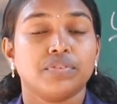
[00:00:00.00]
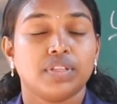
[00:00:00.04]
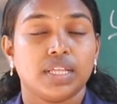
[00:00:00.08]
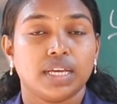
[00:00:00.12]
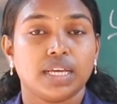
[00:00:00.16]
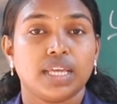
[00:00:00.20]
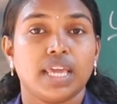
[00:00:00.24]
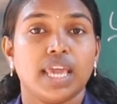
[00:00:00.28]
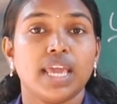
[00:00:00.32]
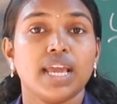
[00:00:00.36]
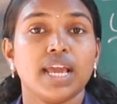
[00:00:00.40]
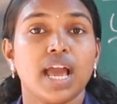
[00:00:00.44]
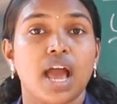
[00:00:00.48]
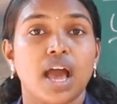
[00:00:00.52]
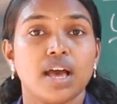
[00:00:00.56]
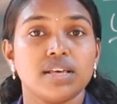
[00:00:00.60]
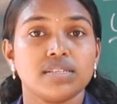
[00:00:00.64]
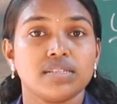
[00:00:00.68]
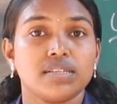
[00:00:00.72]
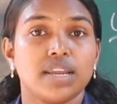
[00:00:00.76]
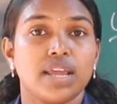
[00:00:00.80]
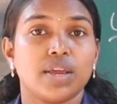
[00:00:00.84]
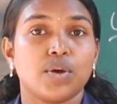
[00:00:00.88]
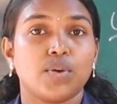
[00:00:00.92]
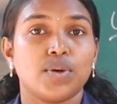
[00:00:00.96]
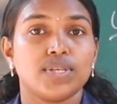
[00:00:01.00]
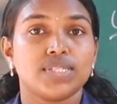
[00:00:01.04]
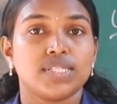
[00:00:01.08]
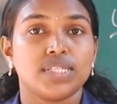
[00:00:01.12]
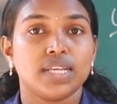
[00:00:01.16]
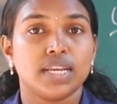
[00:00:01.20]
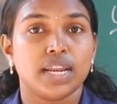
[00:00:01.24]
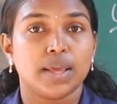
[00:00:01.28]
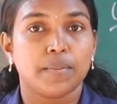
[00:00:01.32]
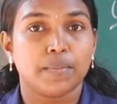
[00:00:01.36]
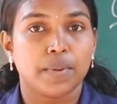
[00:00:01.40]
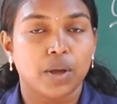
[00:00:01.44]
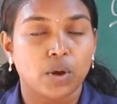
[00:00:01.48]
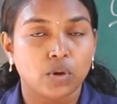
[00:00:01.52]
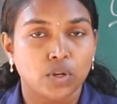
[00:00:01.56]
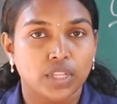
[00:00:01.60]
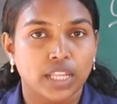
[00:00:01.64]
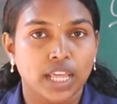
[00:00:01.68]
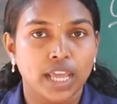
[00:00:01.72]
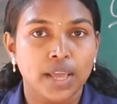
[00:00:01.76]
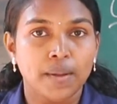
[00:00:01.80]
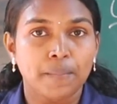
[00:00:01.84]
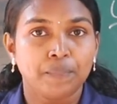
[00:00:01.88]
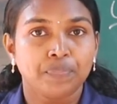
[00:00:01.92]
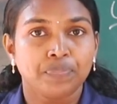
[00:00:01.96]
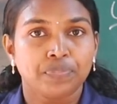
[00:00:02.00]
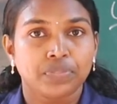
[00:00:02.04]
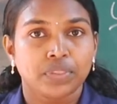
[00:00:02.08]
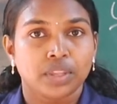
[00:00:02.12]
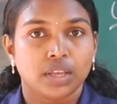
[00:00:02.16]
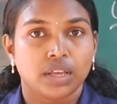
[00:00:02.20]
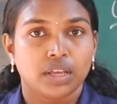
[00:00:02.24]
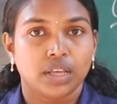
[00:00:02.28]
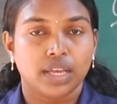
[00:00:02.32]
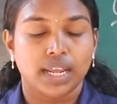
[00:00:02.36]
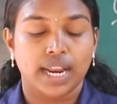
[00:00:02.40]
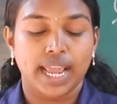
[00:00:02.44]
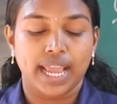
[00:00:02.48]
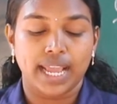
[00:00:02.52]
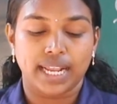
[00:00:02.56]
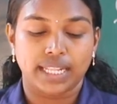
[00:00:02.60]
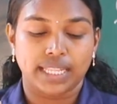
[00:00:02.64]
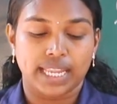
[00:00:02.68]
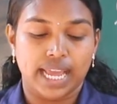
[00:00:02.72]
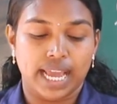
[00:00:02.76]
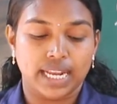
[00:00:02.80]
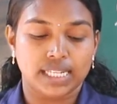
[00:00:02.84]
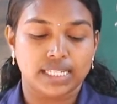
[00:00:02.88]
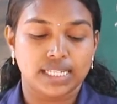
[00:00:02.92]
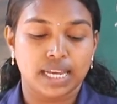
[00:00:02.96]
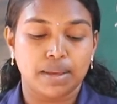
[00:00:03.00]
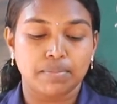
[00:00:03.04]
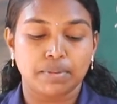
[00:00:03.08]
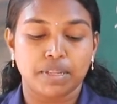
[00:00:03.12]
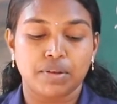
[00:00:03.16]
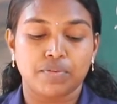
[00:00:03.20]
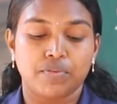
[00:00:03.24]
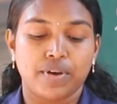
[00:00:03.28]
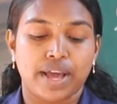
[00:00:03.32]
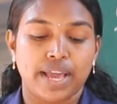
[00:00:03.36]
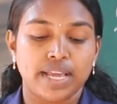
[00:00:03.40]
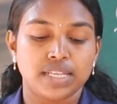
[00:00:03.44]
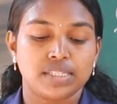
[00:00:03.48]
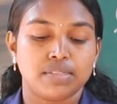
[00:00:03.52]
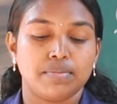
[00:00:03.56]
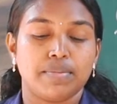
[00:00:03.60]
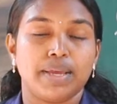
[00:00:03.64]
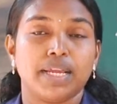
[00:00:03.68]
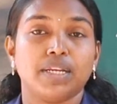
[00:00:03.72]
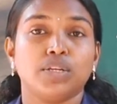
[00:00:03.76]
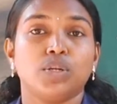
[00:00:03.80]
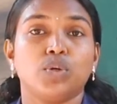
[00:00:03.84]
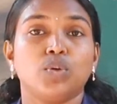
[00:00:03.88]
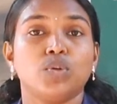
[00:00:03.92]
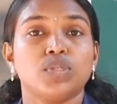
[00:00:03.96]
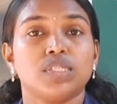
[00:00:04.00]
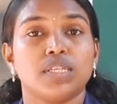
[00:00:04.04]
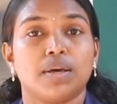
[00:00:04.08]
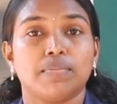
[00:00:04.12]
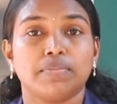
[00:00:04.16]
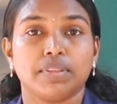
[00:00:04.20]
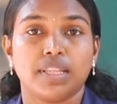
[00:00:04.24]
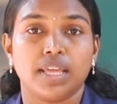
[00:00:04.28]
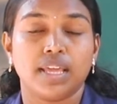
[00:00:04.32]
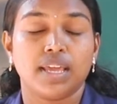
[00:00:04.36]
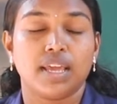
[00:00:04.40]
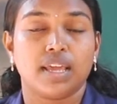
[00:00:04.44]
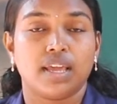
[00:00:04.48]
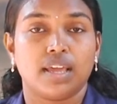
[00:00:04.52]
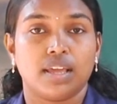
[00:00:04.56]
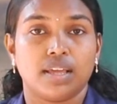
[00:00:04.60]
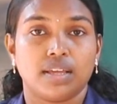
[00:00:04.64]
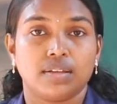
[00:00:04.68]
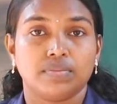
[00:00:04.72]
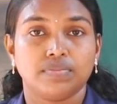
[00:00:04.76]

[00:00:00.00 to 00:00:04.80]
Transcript: the king asked a question about the grain. That time the wise men do something,